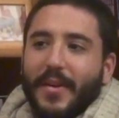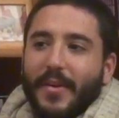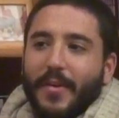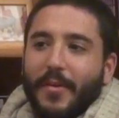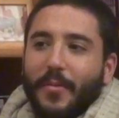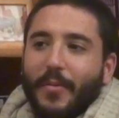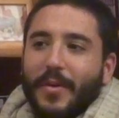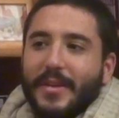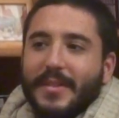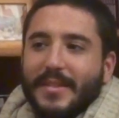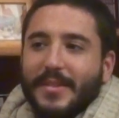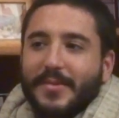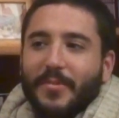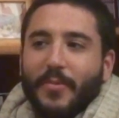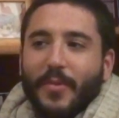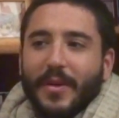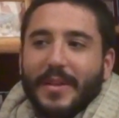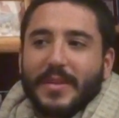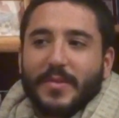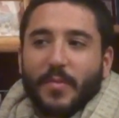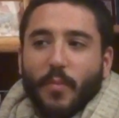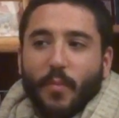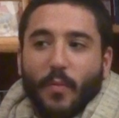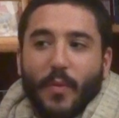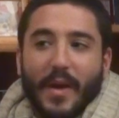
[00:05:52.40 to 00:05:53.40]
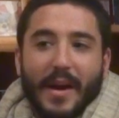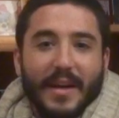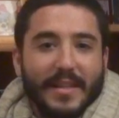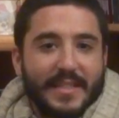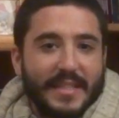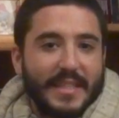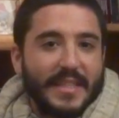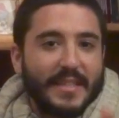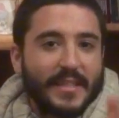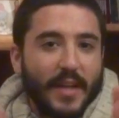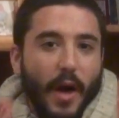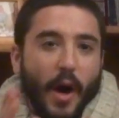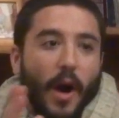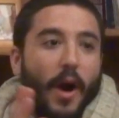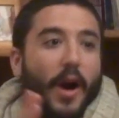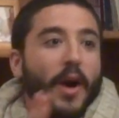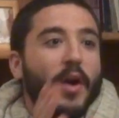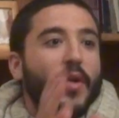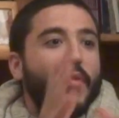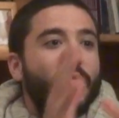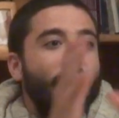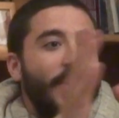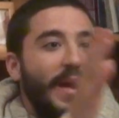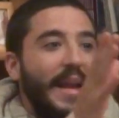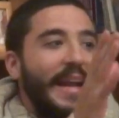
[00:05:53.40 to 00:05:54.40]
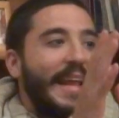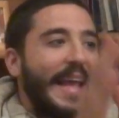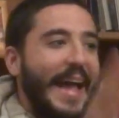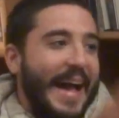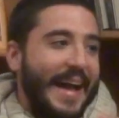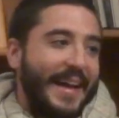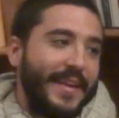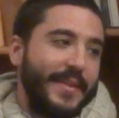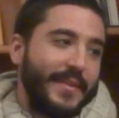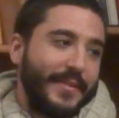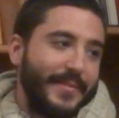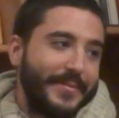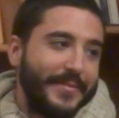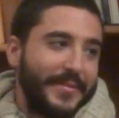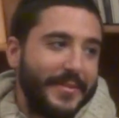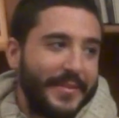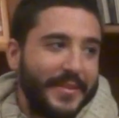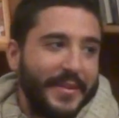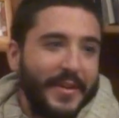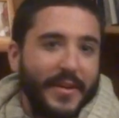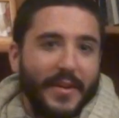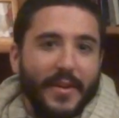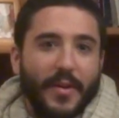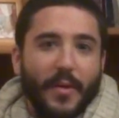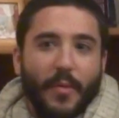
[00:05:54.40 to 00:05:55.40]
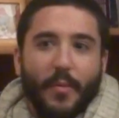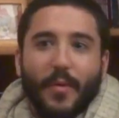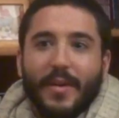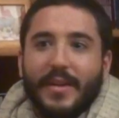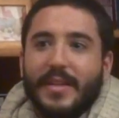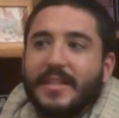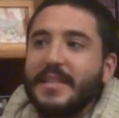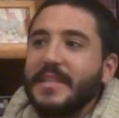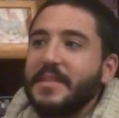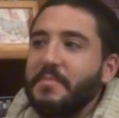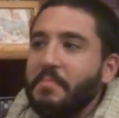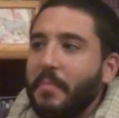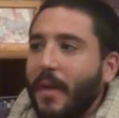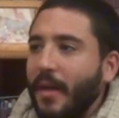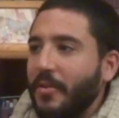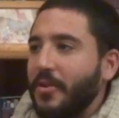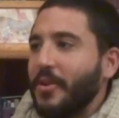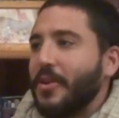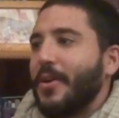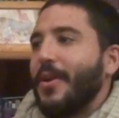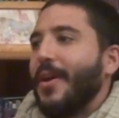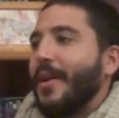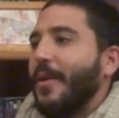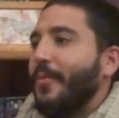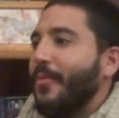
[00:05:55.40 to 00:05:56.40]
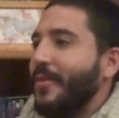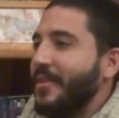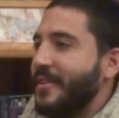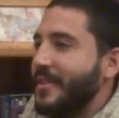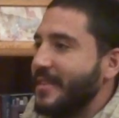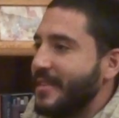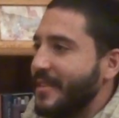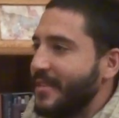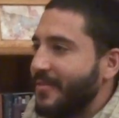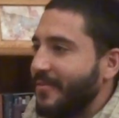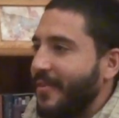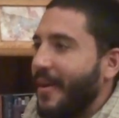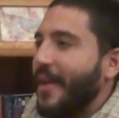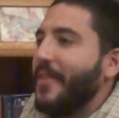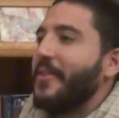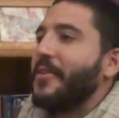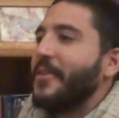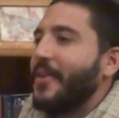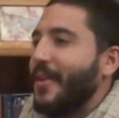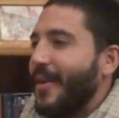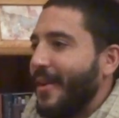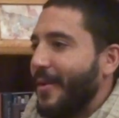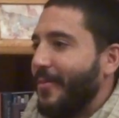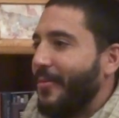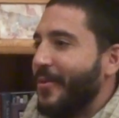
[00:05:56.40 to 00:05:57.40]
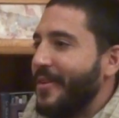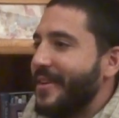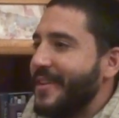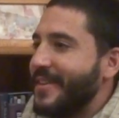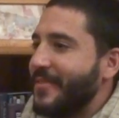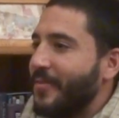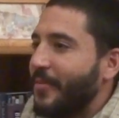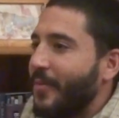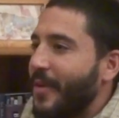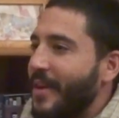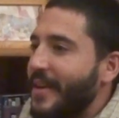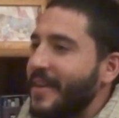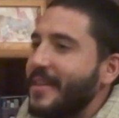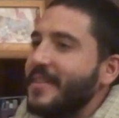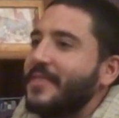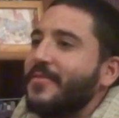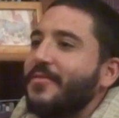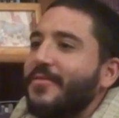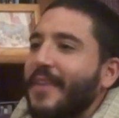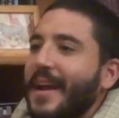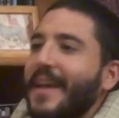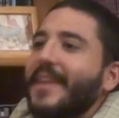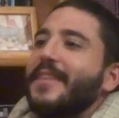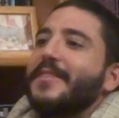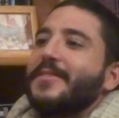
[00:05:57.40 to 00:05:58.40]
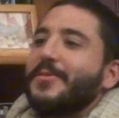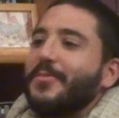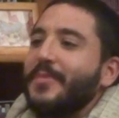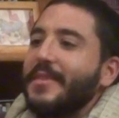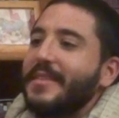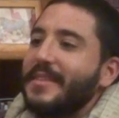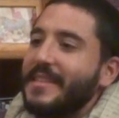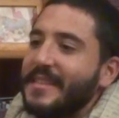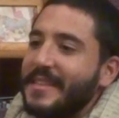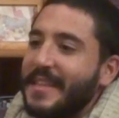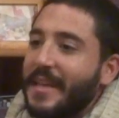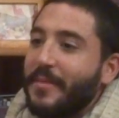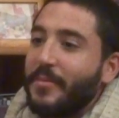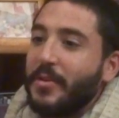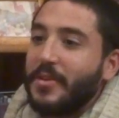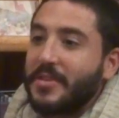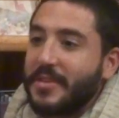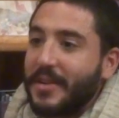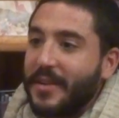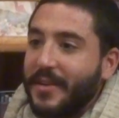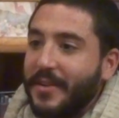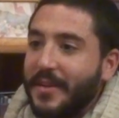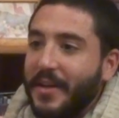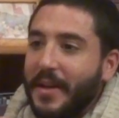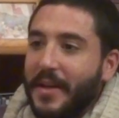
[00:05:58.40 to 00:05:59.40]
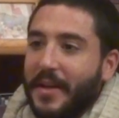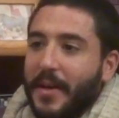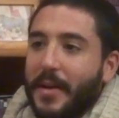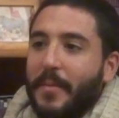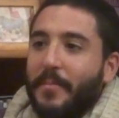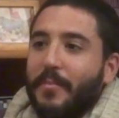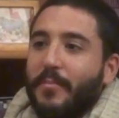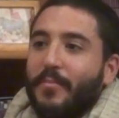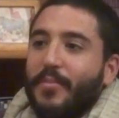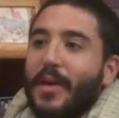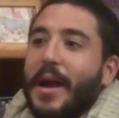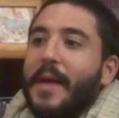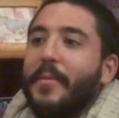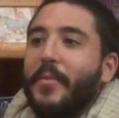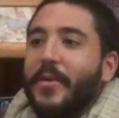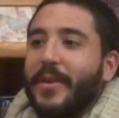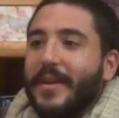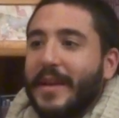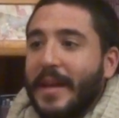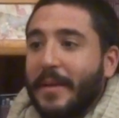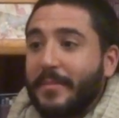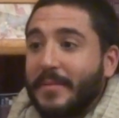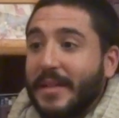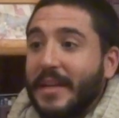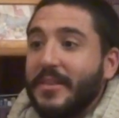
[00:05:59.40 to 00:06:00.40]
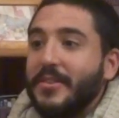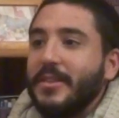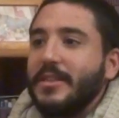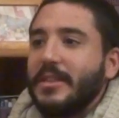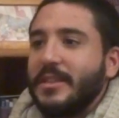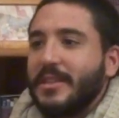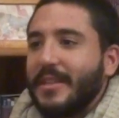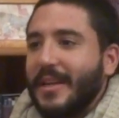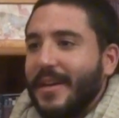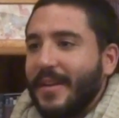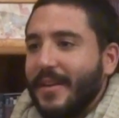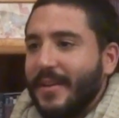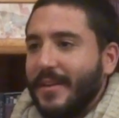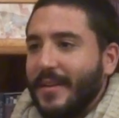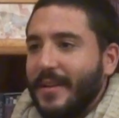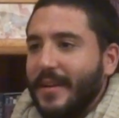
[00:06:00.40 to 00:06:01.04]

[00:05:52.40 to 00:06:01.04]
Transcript: Where's his heart really at? What does his mother call him? What does his father call him? What are his friends? What's his name? Those are primary names, like Krishna.